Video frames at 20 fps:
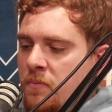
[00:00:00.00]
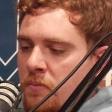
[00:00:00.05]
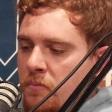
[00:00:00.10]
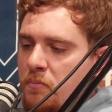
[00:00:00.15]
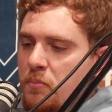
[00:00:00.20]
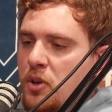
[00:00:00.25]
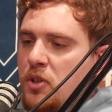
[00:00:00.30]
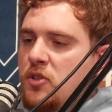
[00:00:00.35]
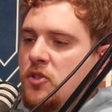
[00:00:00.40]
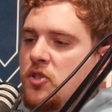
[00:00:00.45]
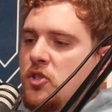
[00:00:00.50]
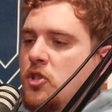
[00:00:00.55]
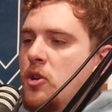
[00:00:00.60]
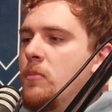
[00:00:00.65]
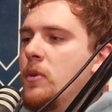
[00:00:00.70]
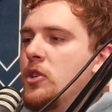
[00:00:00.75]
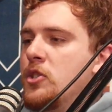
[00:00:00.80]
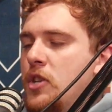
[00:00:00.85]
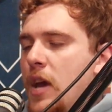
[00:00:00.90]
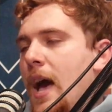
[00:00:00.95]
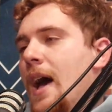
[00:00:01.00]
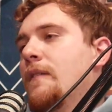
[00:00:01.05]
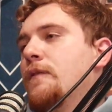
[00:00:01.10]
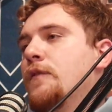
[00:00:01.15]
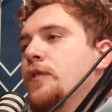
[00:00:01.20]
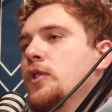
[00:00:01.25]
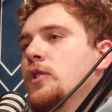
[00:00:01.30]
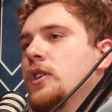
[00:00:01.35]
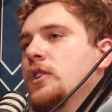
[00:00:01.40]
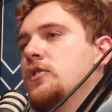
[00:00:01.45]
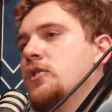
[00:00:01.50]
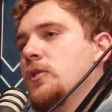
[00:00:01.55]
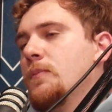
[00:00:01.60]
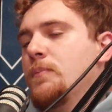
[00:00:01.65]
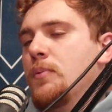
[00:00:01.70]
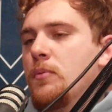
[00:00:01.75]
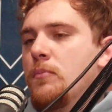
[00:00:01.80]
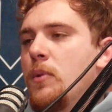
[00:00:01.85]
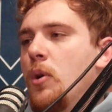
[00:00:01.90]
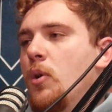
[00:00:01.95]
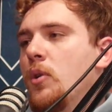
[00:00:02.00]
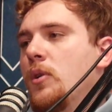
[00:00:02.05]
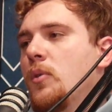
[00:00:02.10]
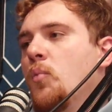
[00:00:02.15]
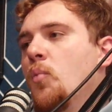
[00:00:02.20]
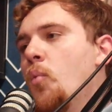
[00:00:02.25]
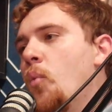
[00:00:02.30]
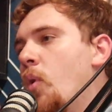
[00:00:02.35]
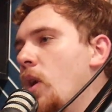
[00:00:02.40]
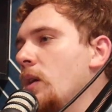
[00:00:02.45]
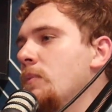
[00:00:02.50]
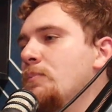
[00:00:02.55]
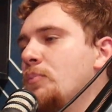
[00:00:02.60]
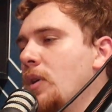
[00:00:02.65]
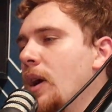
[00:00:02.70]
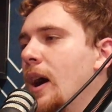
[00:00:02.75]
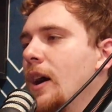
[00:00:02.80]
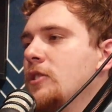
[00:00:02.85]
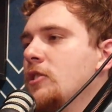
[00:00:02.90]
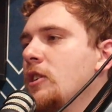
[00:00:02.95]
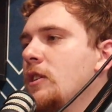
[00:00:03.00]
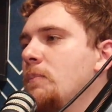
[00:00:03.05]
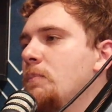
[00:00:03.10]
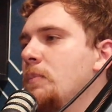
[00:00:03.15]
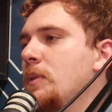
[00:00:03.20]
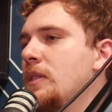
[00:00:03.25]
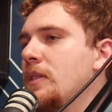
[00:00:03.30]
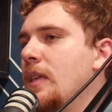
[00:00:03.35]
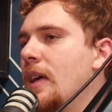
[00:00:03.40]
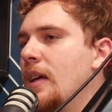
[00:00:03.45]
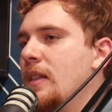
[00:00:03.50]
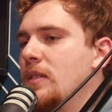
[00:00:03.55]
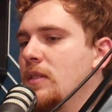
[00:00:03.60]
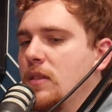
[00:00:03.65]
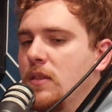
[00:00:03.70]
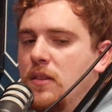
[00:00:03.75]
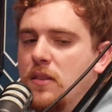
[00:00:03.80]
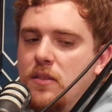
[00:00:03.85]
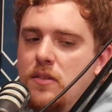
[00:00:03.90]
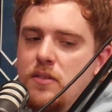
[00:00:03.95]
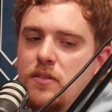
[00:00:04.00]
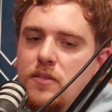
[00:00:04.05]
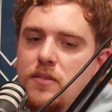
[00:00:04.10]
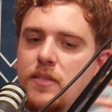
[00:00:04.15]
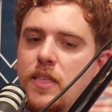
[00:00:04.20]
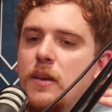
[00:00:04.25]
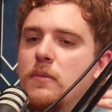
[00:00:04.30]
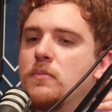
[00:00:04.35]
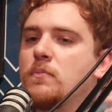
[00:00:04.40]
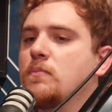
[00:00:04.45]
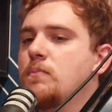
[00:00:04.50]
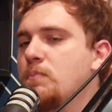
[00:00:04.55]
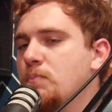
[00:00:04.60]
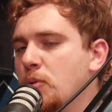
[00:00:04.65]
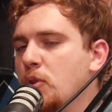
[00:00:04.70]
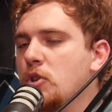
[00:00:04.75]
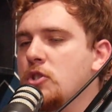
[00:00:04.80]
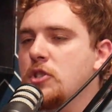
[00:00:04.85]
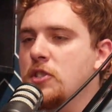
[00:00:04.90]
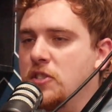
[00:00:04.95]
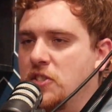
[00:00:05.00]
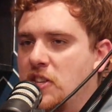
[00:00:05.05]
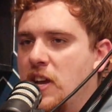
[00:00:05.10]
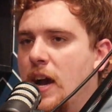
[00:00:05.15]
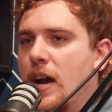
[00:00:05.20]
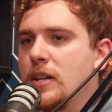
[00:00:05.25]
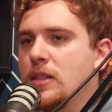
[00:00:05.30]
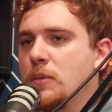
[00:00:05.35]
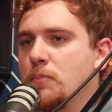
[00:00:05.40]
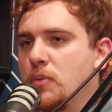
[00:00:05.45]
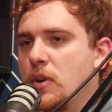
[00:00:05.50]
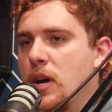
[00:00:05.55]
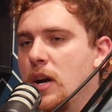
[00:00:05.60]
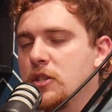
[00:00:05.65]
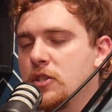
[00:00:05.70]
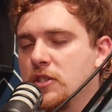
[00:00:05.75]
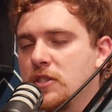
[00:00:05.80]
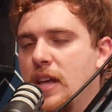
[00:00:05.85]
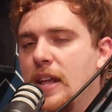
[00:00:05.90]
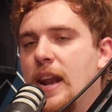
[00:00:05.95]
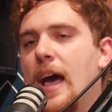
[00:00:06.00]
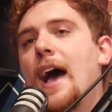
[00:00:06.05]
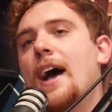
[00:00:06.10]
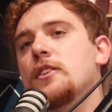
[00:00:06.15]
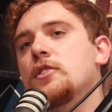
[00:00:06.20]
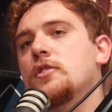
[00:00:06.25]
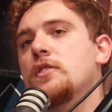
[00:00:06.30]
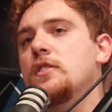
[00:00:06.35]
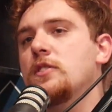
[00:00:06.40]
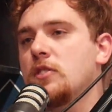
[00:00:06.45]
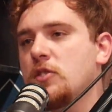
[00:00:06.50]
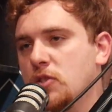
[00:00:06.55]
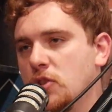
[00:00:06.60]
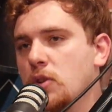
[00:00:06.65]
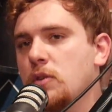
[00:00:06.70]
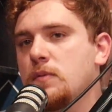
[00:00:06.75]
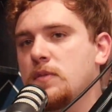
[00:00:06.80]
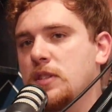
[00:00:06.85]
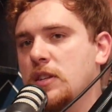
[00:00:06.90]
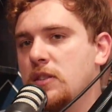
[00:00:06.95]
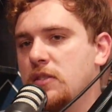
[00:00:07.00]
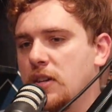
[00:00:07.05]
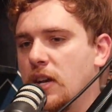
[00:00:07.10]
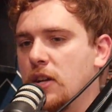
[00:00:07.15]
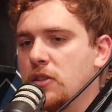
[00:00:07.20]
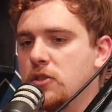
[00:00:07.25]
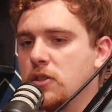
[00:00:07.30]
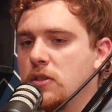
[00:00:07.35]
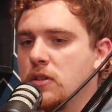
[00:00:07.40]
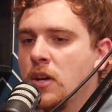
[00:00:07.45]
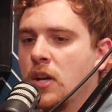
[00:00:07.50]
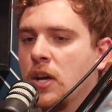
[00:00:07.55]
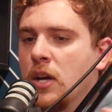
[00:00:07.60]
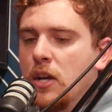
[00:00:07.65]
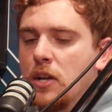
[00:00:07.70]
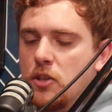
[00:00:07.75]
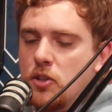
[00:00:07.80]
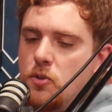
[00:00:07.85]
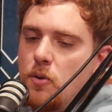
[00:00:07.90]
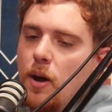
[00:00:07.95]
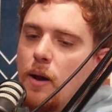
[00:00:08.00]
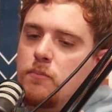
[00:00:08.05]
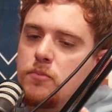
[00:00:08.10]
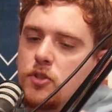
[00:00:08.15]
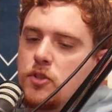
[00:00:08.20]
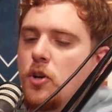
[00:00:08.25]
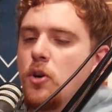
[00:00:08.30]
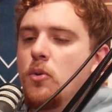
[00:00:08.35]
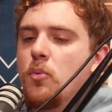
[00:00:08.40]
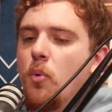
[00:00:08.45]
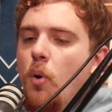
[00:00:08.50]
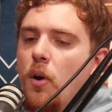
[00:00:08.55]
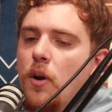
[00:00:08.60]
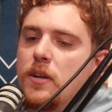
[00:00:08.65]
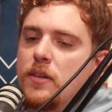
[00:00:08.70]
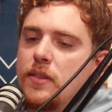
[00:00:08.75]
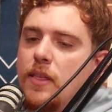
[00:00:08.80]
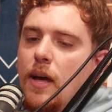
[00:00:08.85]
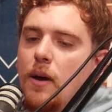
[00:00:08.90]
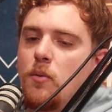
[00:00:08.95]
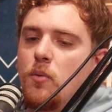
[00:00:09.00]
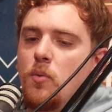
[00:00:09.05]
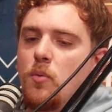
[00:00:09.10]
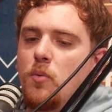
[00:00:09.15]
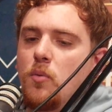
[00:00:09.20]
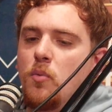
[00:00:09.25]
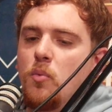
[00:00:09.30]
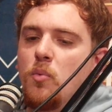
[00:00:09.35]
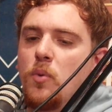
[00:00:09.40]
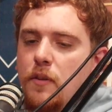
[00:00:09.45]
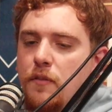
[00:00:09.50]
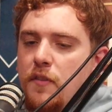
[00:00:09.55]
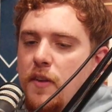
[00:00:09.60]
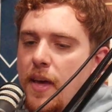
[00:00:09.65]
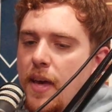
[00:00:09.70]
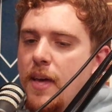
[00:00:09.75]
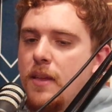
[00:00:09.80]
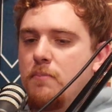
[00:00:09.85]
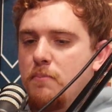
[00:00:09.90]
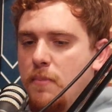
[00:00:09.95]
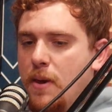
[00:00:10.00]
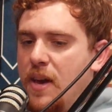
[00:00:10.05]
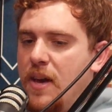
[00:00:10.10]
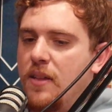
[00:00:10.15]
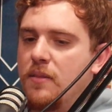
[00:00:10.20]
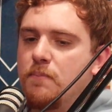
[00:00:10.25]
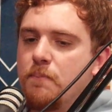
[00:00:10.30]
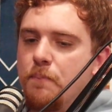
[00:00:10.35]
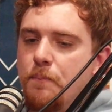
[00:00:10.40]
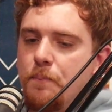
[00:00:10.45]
putting so much effort into promoting one project, but then they push aside the project that actually deserves the attention. So I'm so worried that with Hitman,